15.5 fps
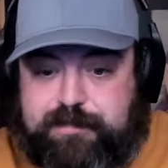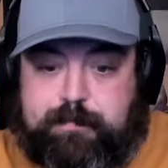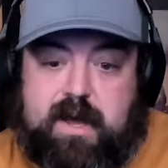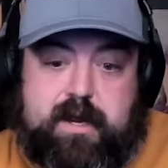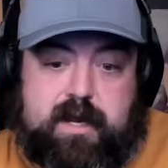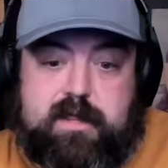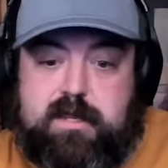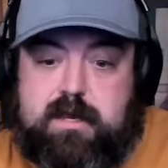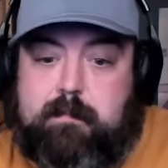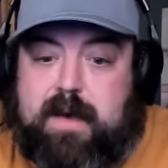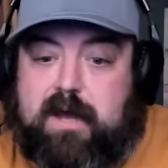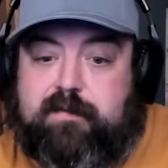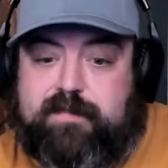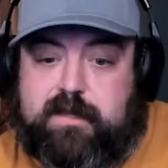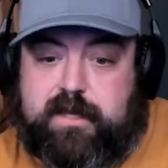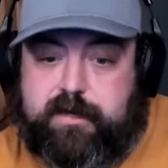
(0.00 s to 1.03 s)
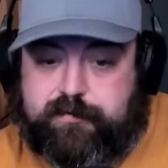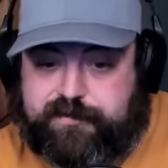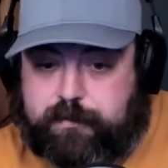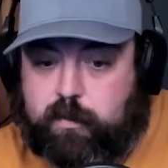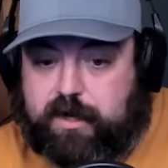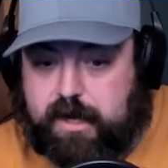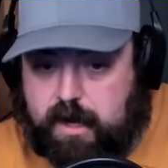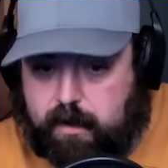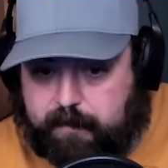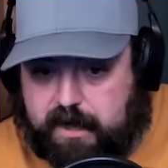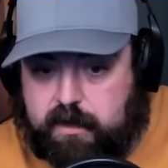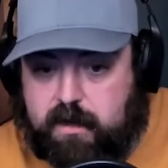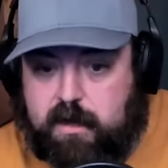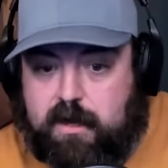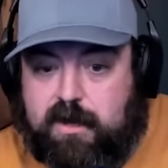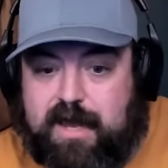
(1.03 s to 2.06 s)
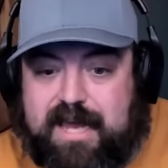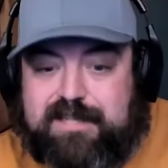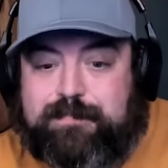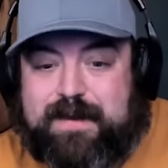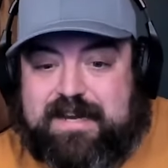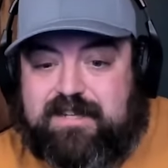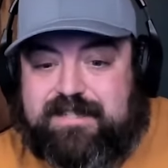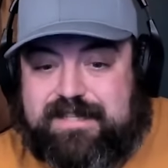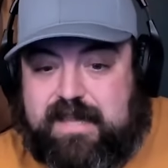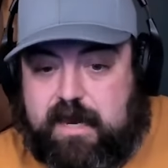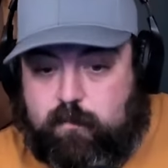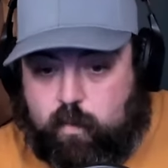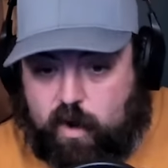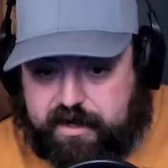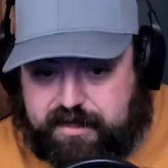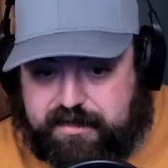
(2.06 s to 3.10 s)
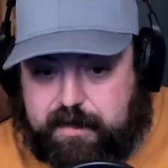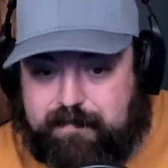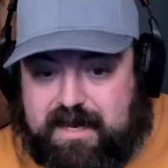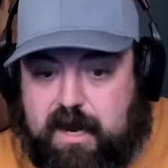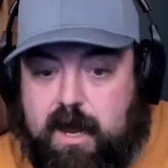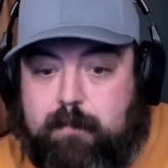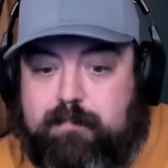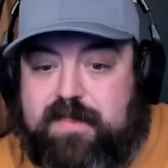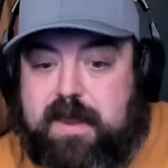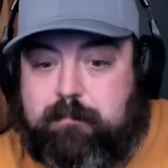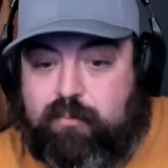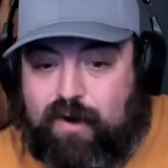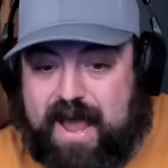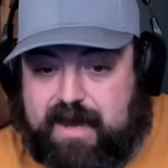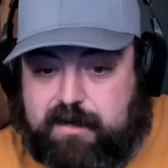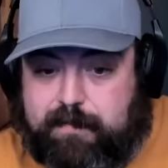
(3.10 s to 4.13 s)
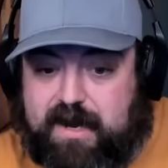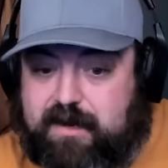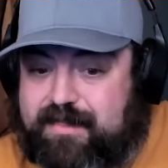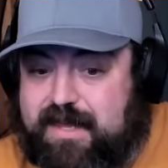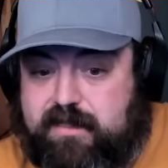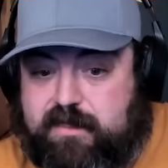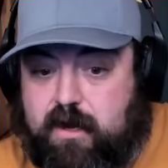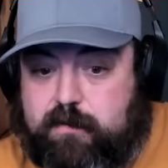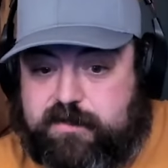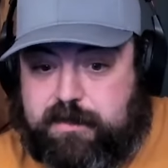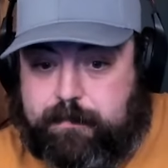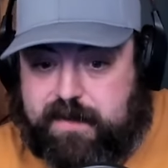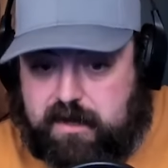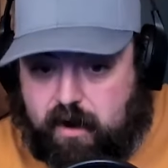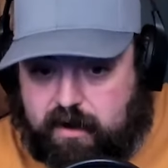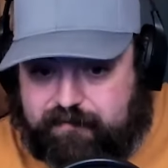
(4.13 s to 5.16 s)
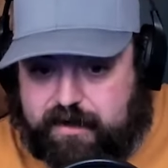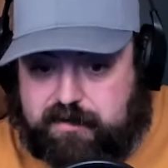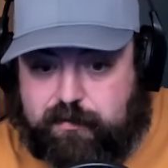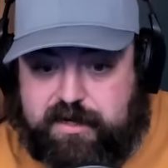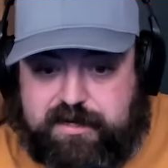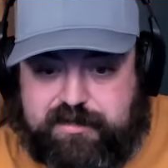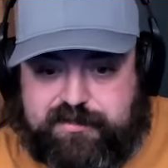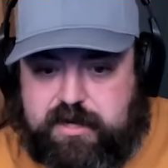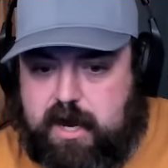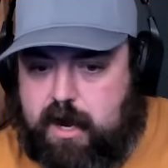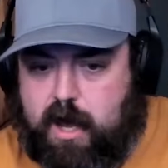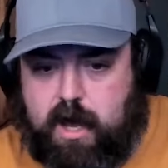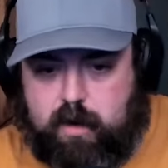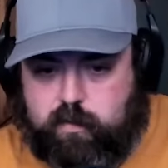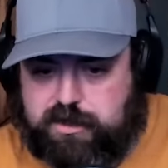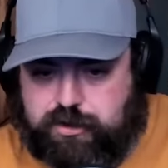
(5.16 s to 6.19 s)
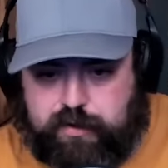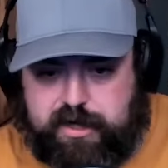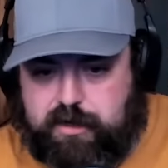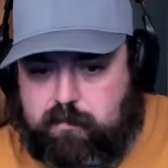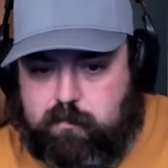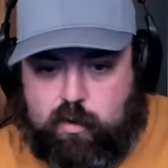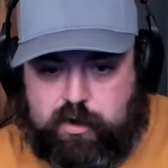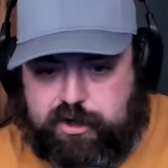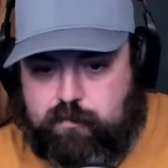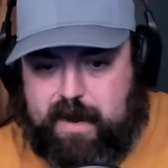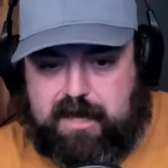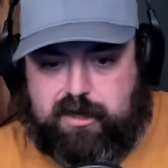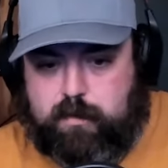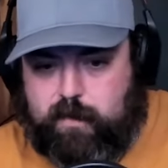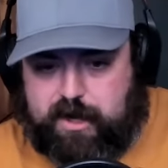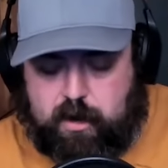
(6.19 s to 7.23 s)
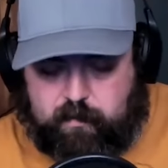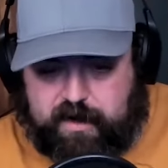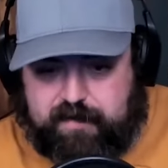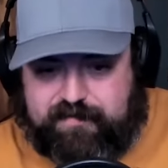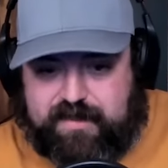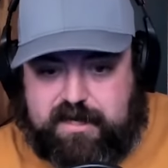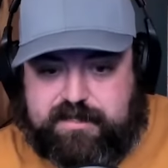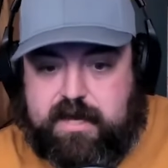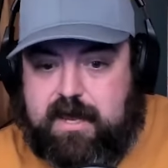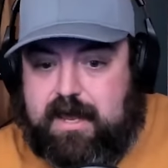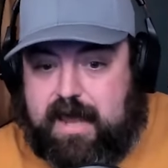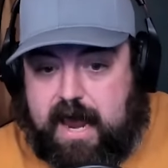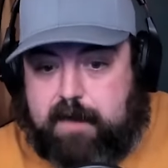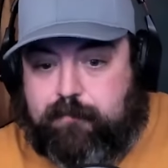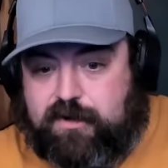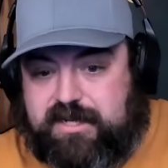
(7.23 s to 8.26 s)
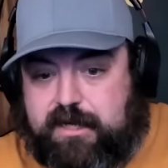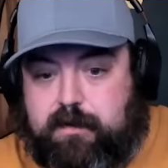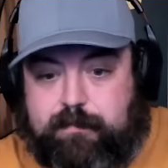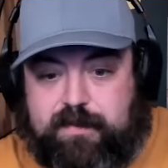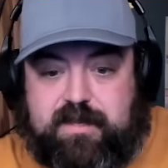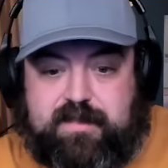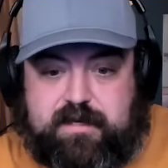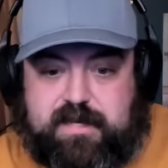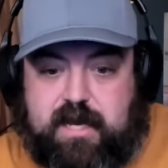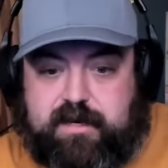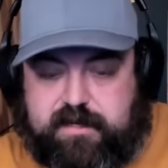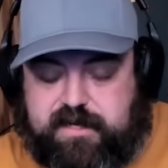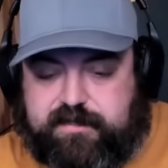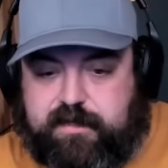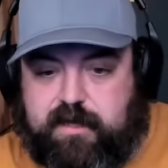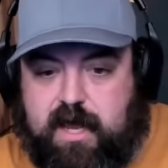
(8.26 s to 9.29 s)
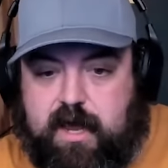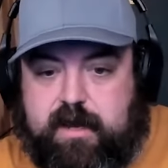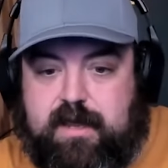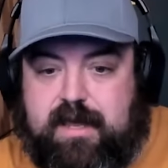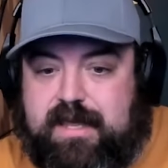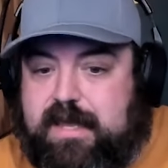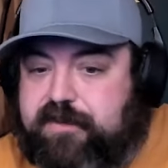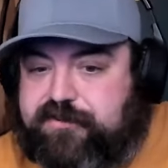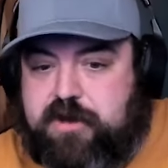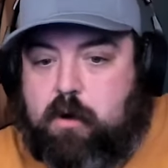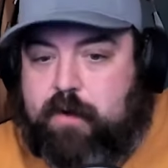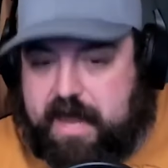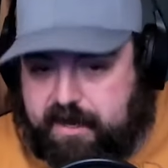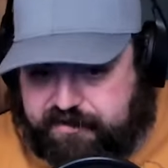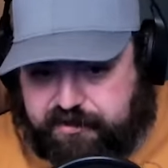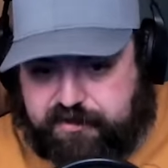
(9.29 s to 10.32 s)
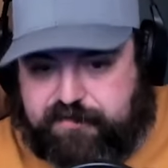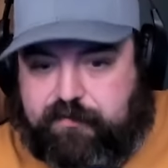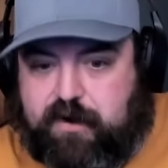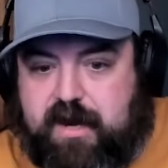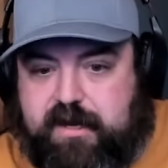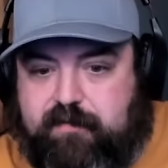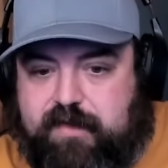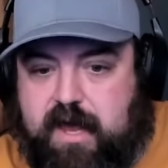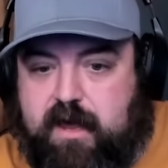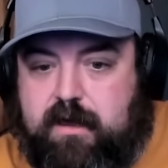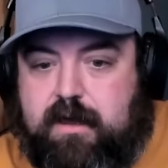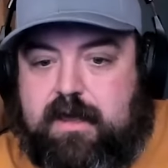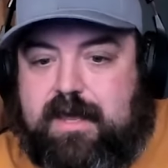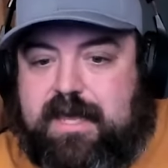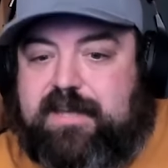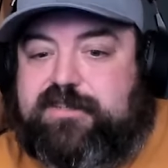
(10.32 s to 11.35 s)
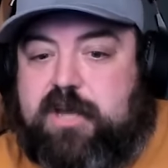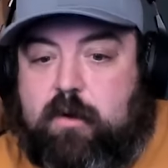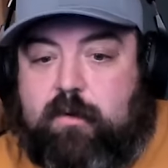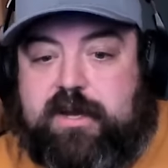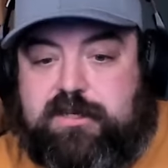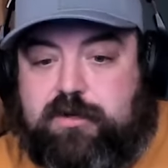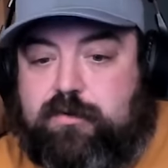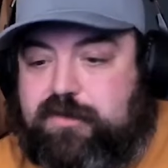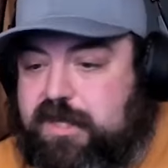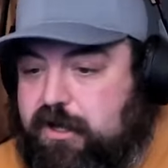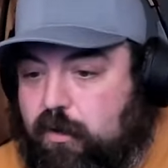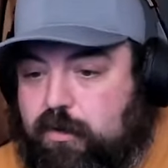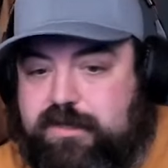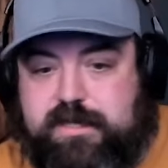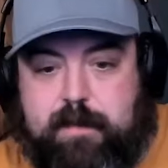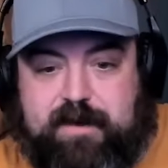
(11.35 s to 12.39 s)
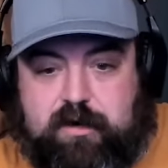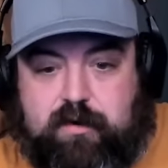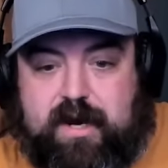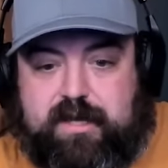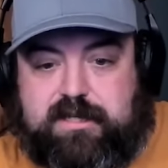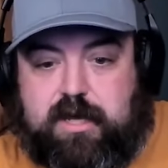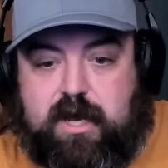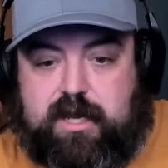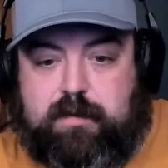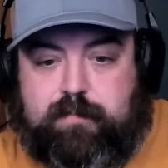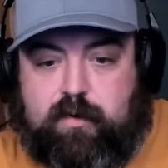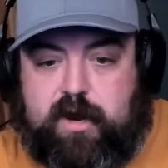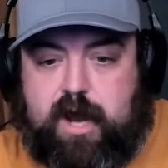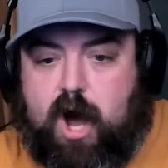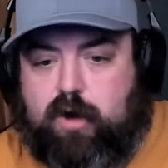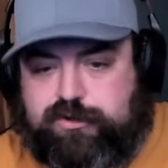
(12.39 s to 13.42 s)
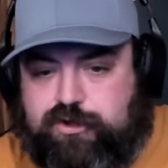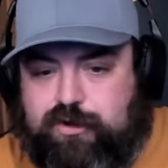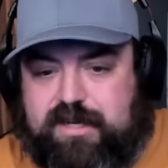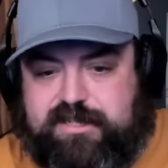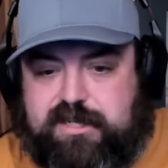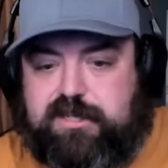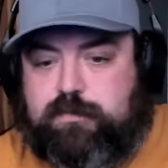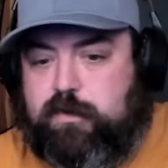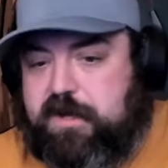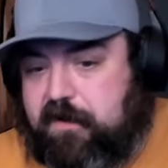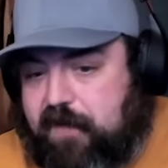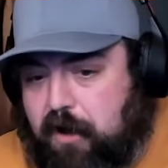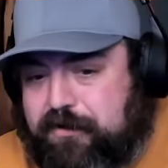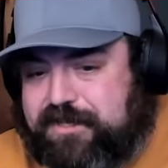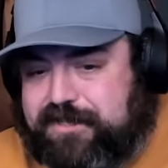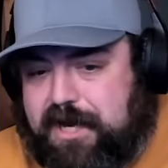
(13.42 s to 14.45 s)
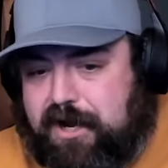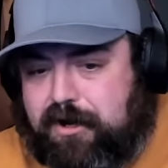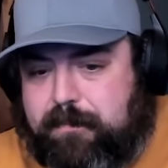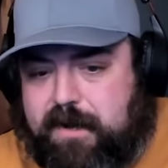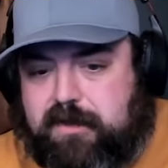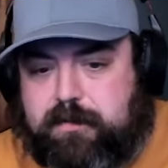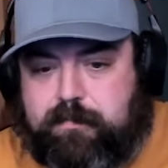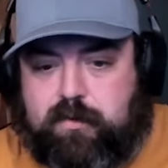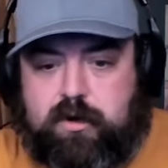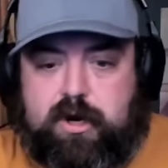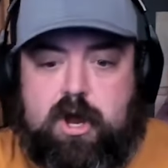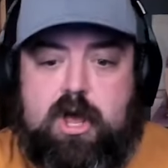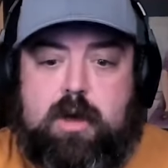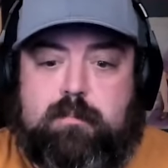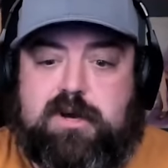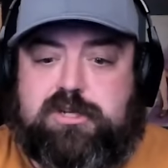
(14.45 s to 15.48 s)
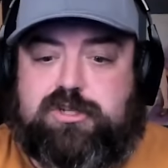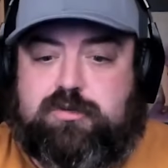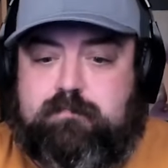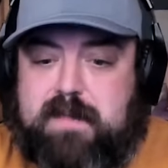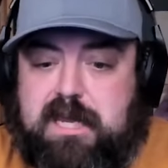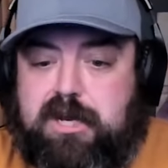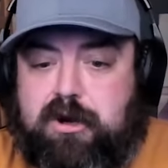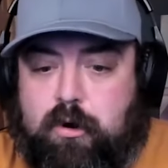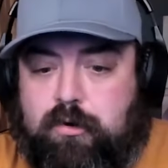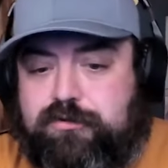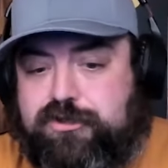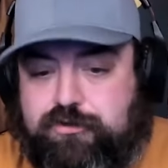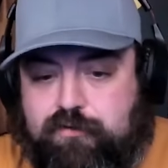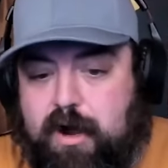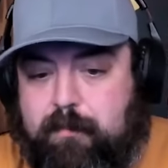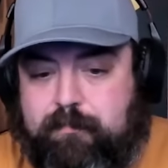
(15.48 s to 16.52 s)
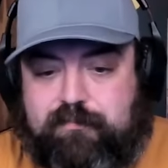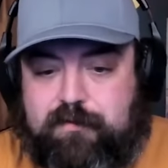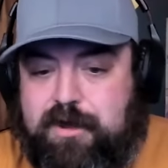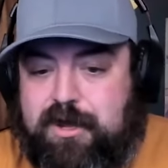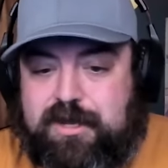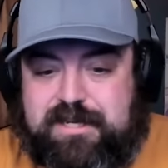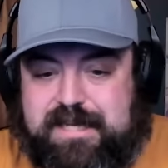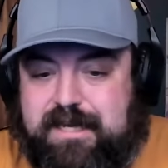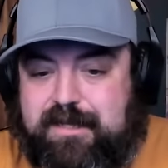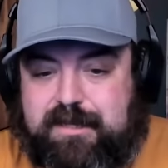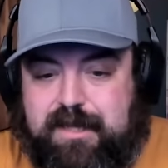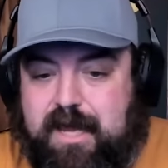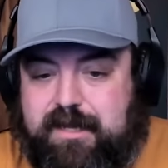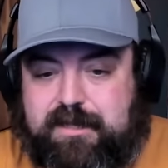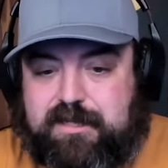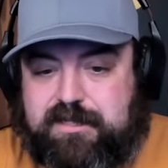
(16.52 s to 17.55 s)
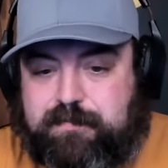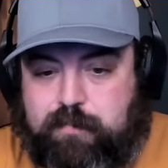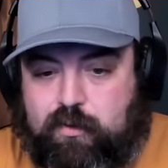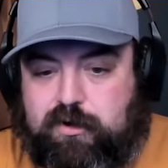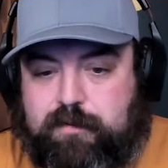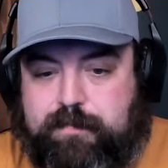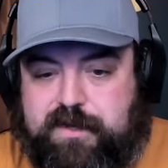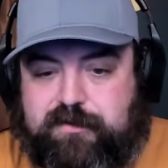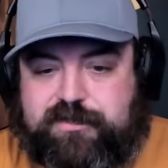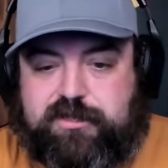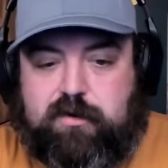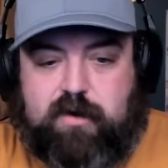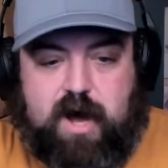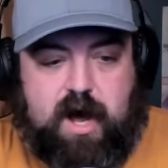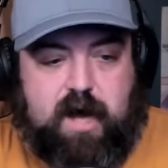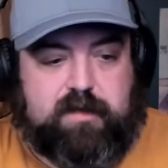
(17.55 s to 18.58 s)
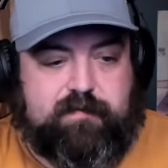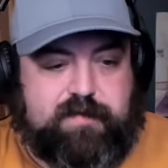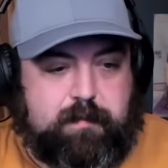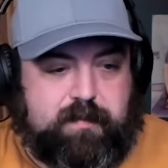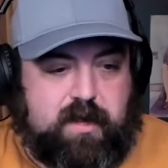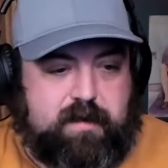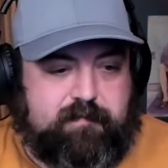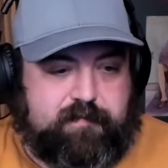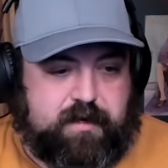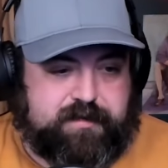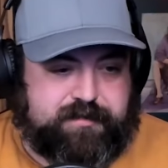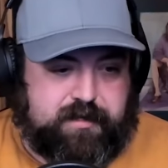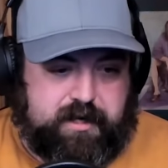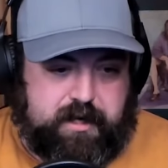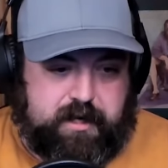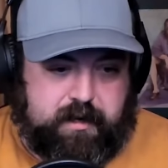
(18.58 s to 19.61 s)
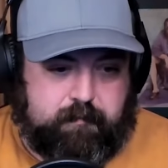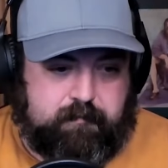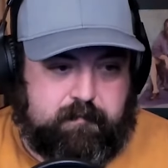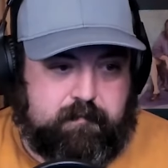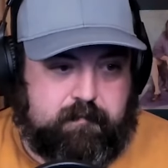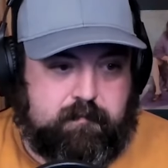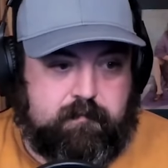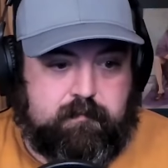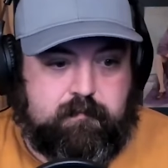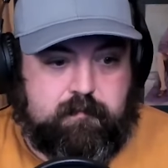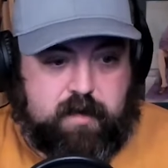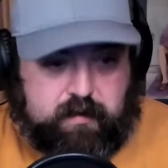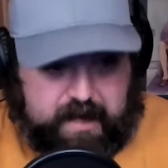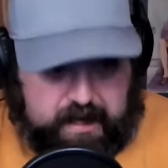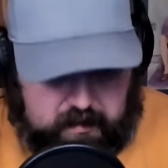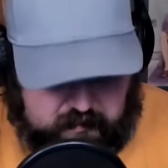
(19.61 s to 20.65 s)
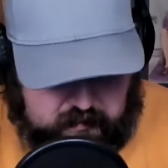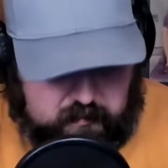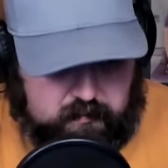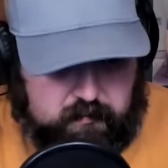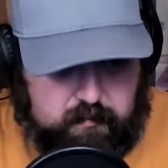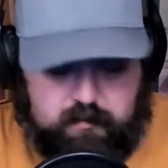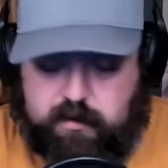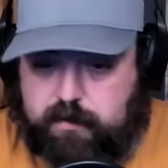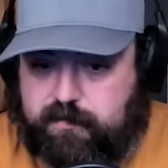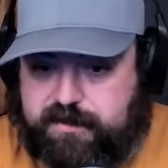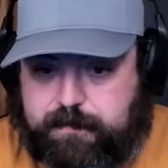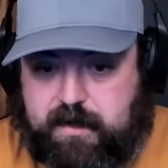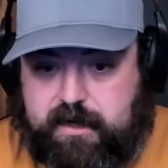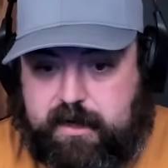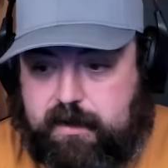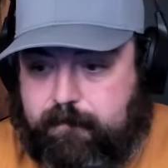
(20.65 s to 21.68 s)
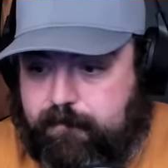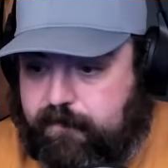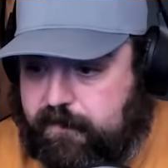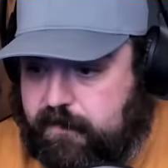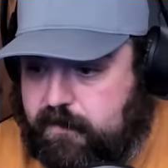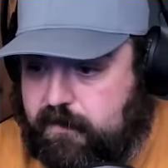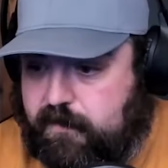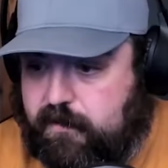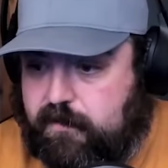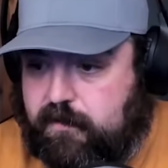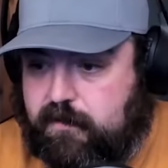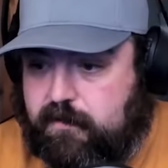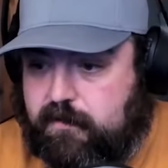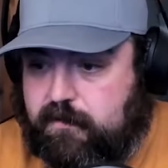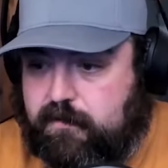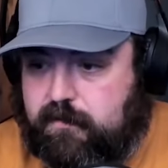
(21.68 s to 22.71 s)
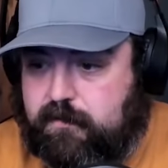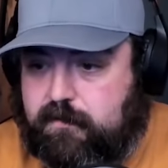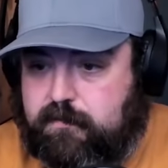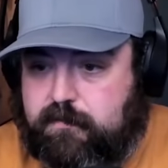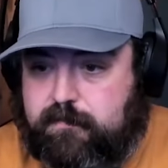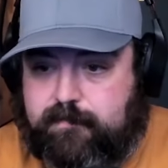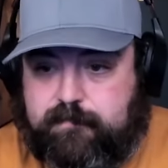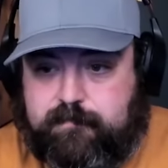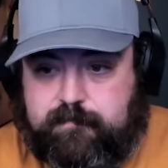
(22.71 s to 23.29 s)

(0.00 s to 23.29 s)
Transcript: spike in the amount of illegals that were coming. It's because they wanted them to come. They bragged about it. They thought it was a PR victory to say, oh, we're treating them more humanely. We got rid of these. And predictably, the data doesn't lie. He has no answers for any of that. He's going to the old Democratic talking point. Oh, trust us. We always cared about the border. But mean old Trump didn't like this border bill, so all of the blame falls on him. Okay, you can respond now.